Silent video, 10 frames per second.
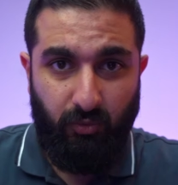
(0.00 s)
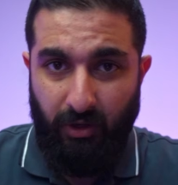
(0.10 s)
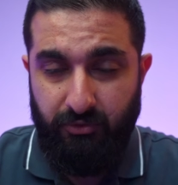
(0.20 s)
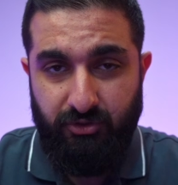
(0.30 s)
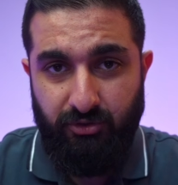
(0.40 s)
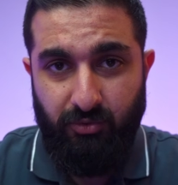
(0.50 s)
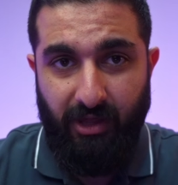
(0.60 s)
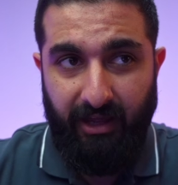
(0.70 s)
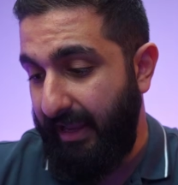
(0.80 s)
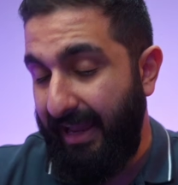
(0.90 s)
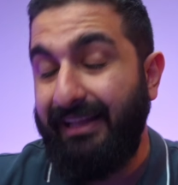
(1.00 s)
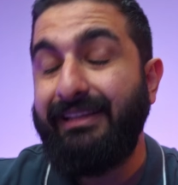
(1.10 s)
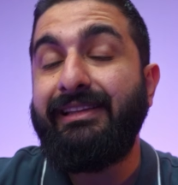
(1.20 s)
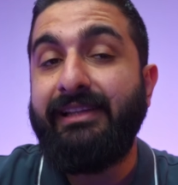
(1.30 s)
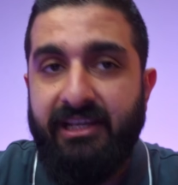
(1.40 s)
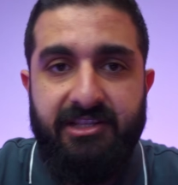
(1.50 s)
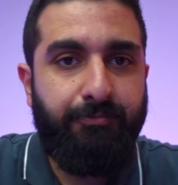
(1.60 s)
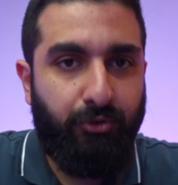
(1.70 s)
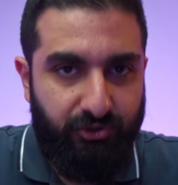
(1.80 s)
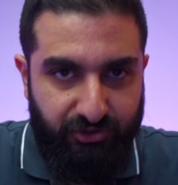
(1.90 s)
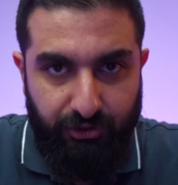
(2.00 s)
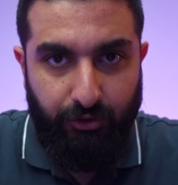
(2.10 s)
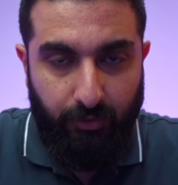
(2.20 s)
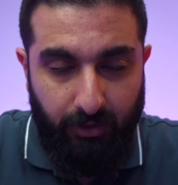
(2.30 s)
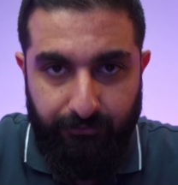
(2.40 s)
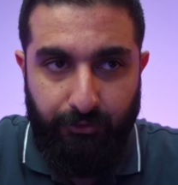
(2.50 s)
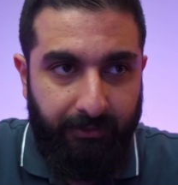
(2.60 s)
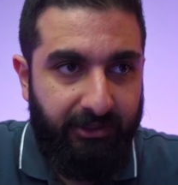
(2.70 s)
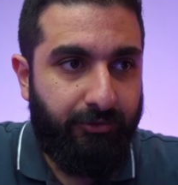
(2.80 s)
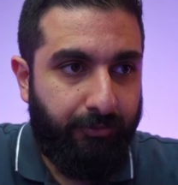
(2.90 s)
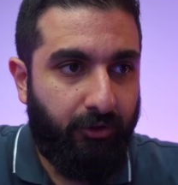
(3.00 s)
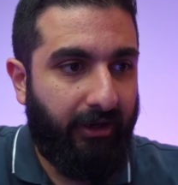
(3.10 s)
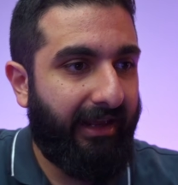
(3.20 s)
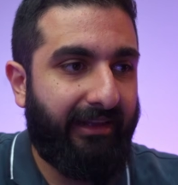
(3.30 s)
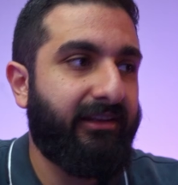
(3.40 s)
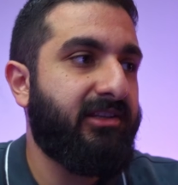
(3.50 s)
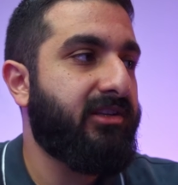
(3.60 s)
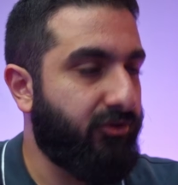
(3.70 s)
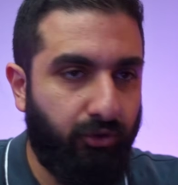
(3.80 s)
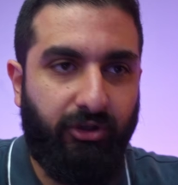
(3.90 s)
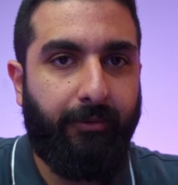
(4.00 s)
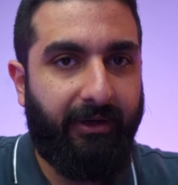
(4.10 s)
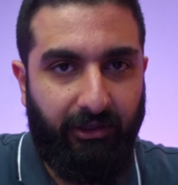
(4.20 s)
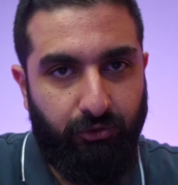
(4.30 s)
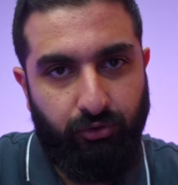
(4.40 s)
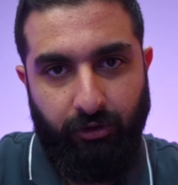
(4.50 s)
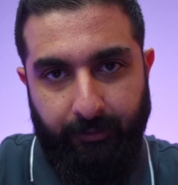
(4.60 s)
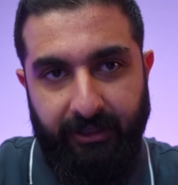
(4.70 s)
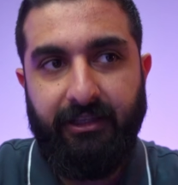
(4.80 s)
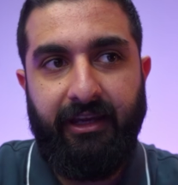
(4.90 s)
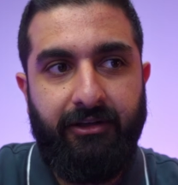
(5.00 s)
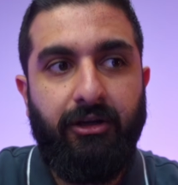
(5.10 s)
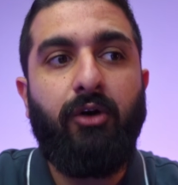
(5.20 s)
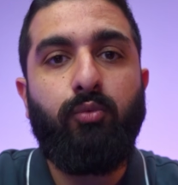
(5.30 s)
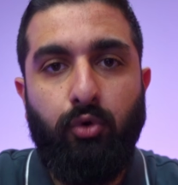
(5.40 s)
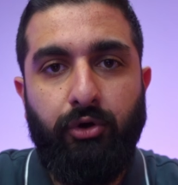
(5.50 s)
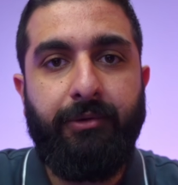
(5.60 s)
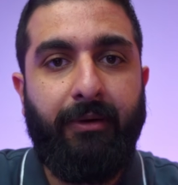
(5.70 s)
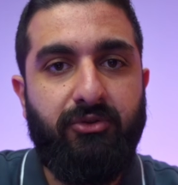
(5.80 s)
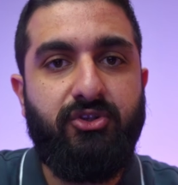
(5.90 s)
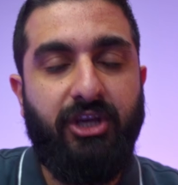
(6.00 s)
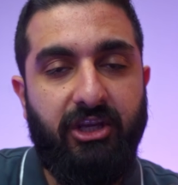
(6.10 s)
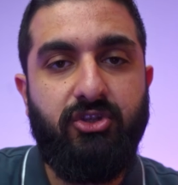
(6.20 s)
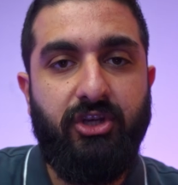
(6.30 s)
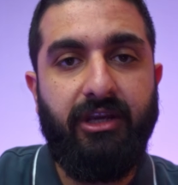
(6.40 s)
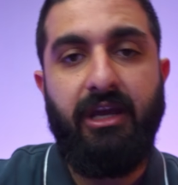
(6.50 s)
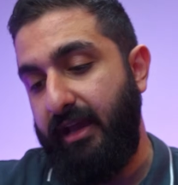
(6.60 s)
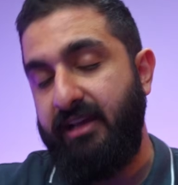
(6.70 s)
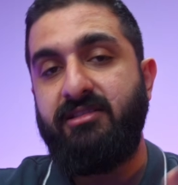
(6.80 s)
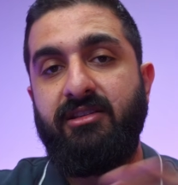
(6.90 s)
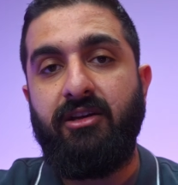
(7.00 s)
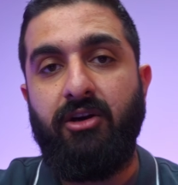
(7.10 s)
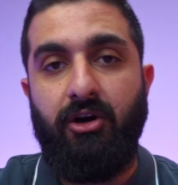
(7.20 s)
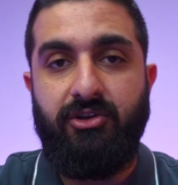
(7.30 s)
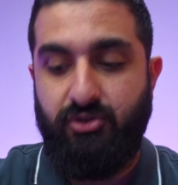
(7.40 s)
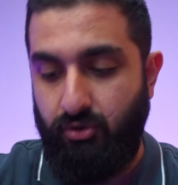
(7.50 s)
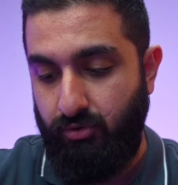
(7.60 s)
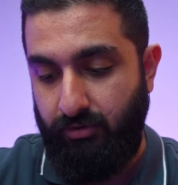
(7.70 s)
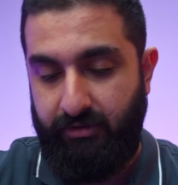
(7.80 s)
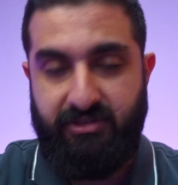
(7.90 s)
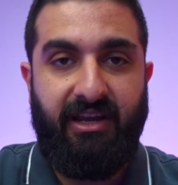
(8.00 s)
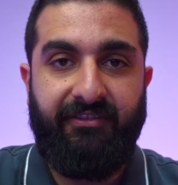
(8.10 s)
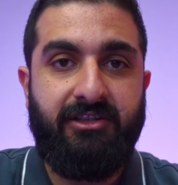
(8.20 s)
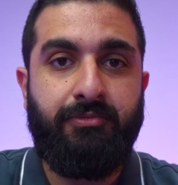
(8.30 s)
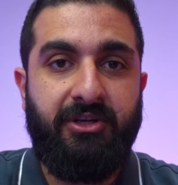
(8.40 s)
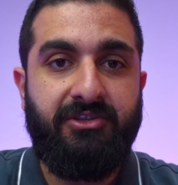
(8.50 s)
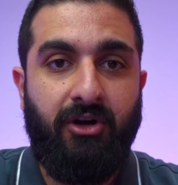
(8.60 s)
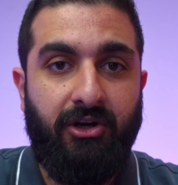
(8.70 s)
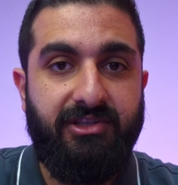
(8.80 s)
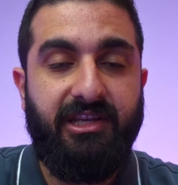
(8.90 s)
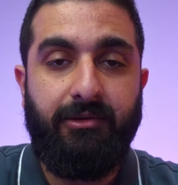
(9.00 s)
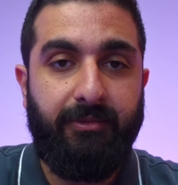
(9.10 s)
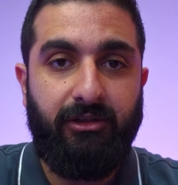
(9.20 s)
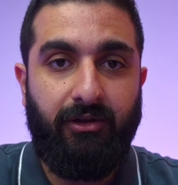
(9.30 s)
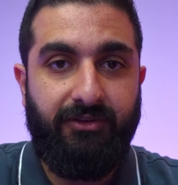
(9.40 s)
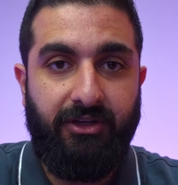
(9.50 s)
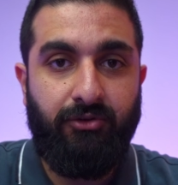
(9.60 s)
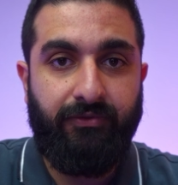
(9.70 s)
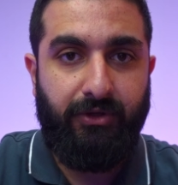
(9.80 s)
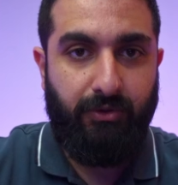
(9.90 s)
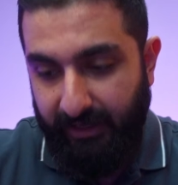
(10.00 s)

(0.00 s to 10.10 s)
Why would you do that? At least put two, for me to put at least 2 TB and 2 TB and not worry about changing SD cards or CF Express cards in the middle of the interview.